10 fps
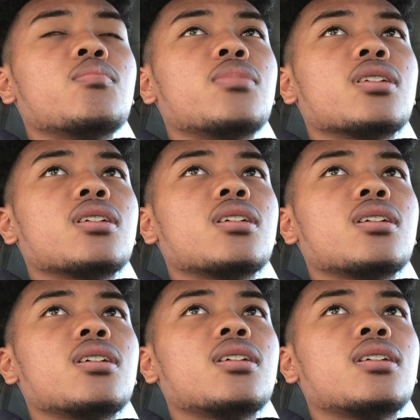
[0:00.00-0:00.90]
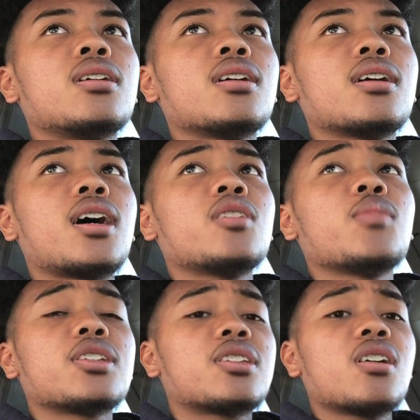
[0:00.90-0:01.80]
but uh, I know
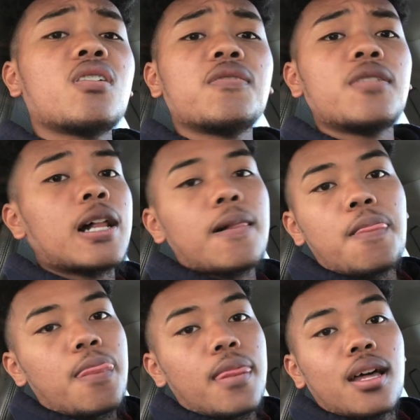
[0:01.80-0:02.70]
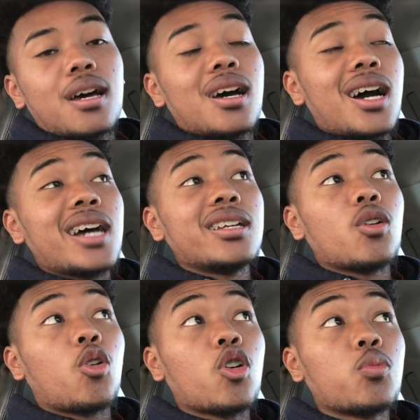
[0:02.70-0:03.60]
myself. I did
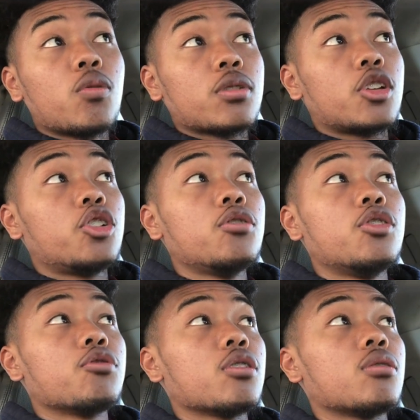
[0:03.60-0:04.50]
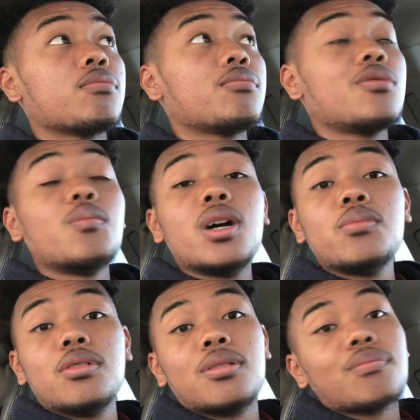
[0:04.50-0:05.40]
horrible with the shooting drill.
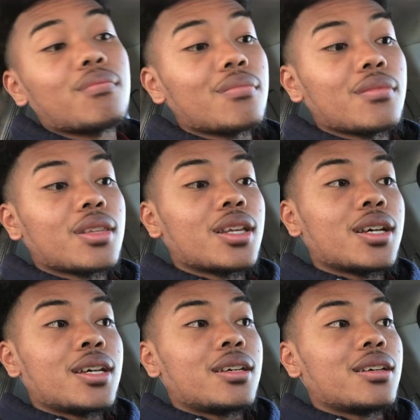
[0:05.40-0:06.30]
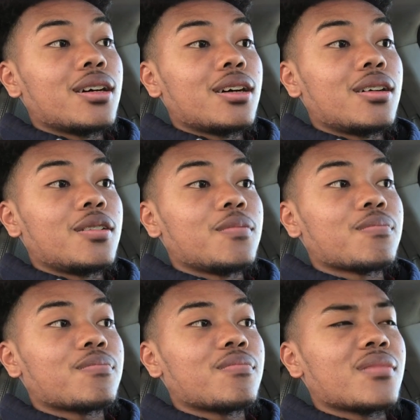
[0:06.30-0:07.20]
Remember, um,
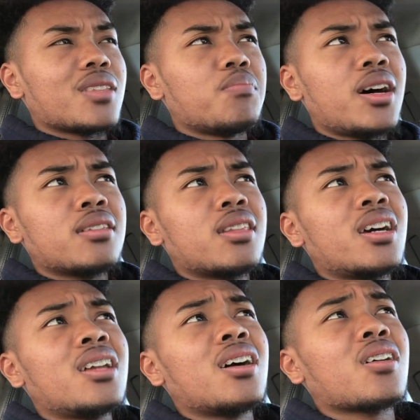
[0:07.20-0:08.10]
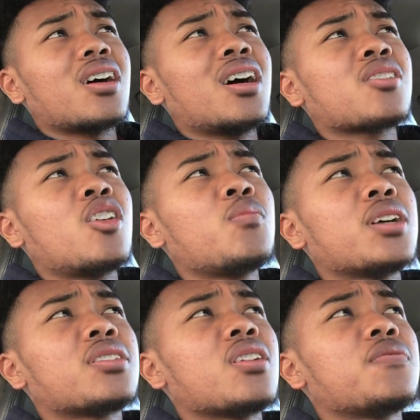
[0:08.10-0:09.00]
back then I, I called
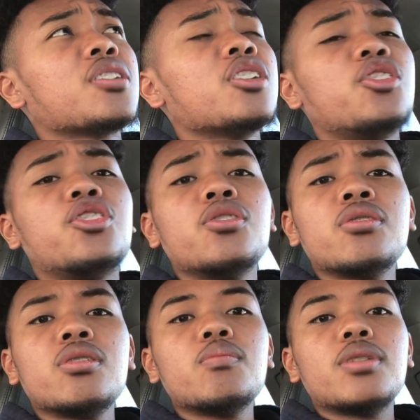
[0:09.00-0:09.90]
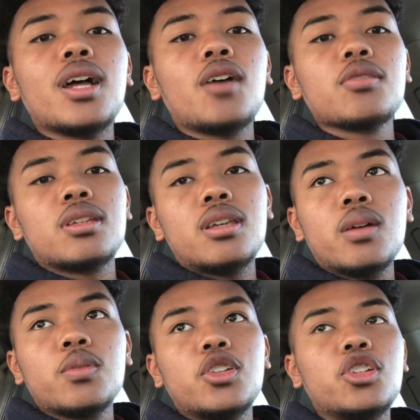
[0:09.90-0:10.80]
myself a good shooter, but I wasn't
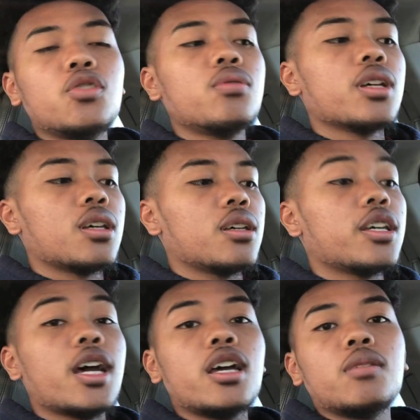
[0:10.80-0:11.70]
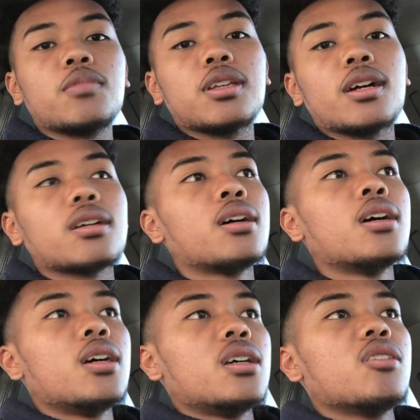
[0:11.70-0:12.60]
able to shoot in games. Like
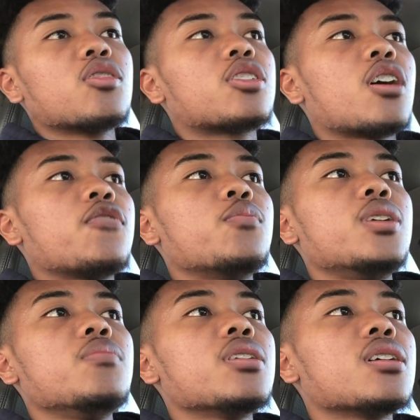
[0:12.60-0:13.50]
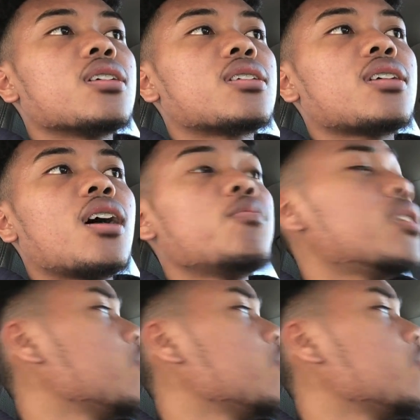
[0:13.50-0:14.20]
it was tough for me because I'll be